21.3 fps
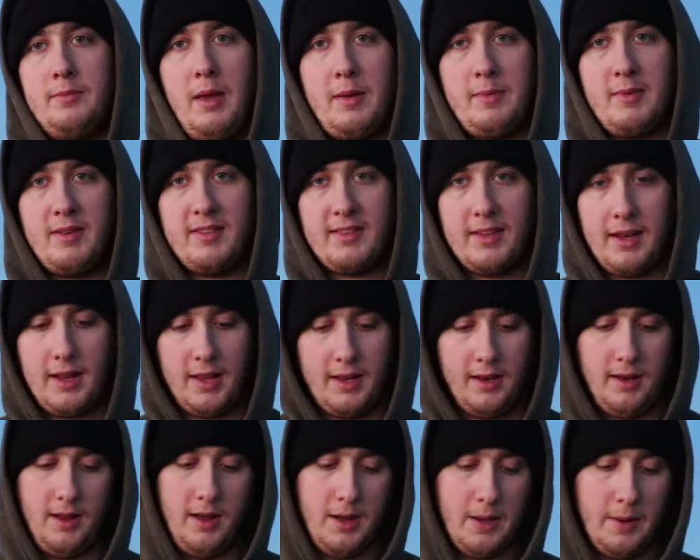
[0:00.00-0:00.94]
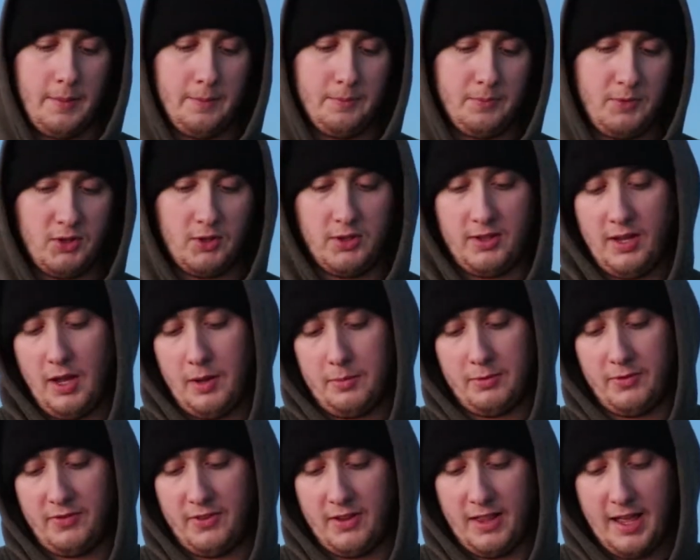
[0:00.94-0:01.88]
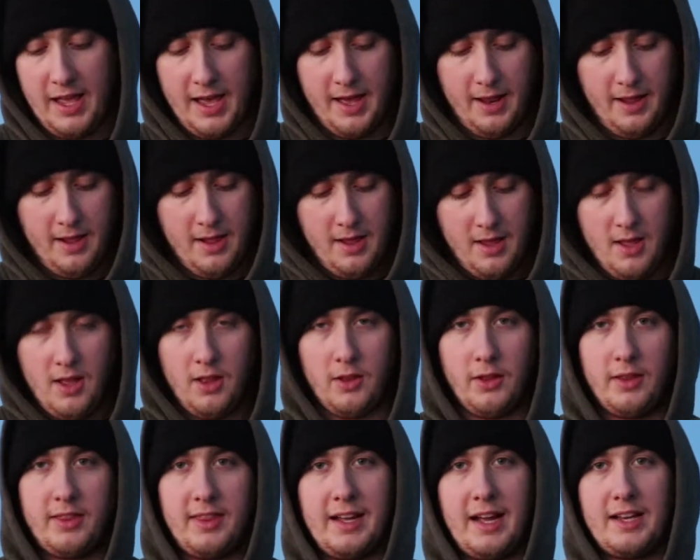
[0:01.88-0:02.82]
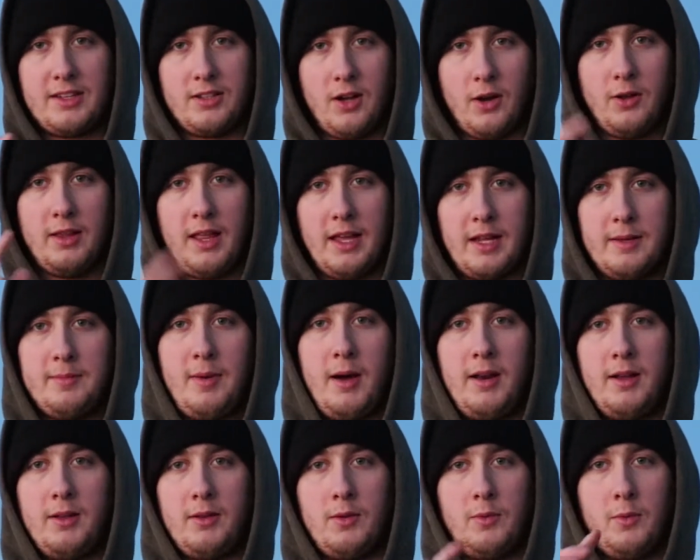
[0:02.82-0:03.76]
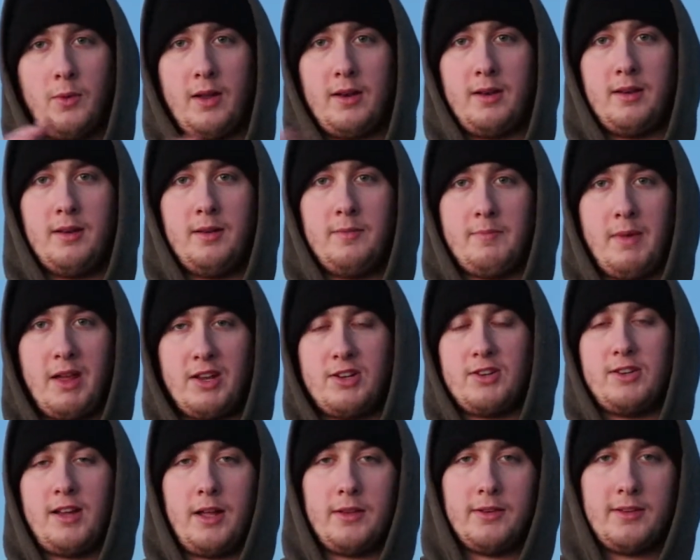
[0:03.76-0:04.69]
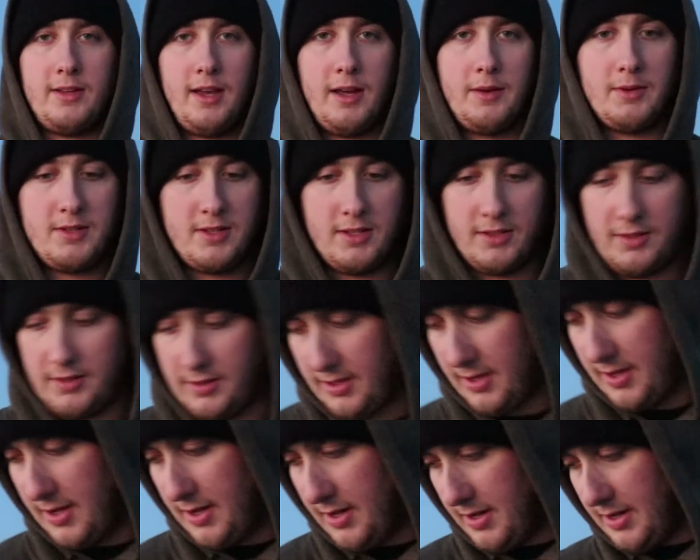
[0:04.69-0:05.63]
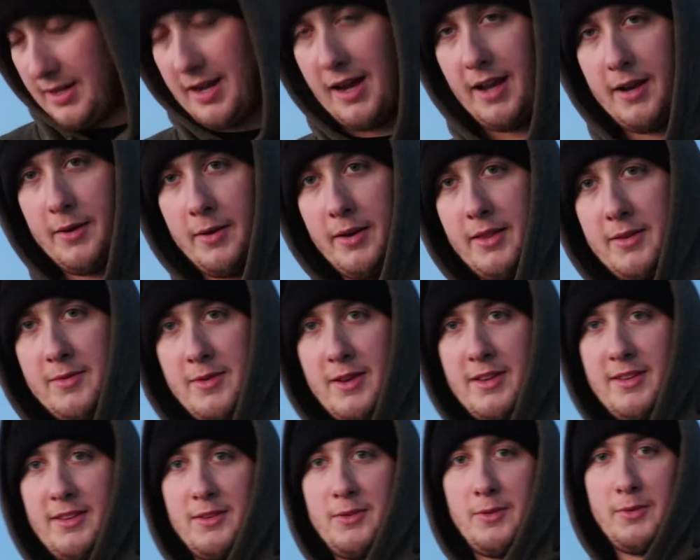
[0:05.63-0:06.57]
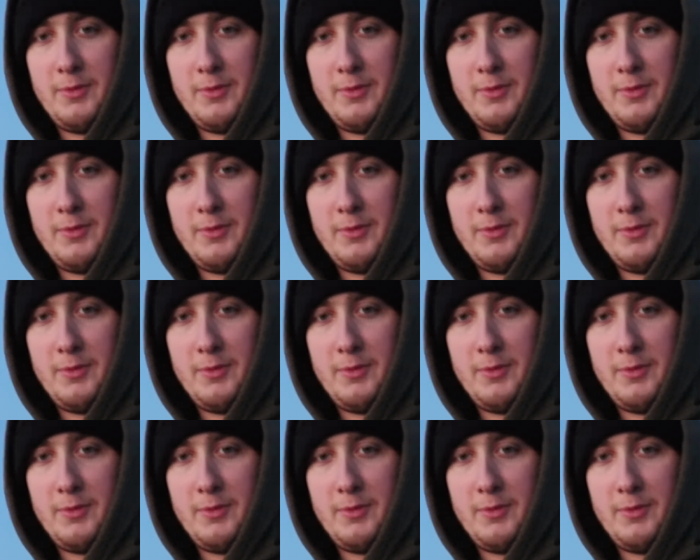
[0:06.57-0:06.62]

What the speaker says: babysit it. So it's helpful for that. The only thing I don't like about it, the one major downside, which is kind of one of the reasons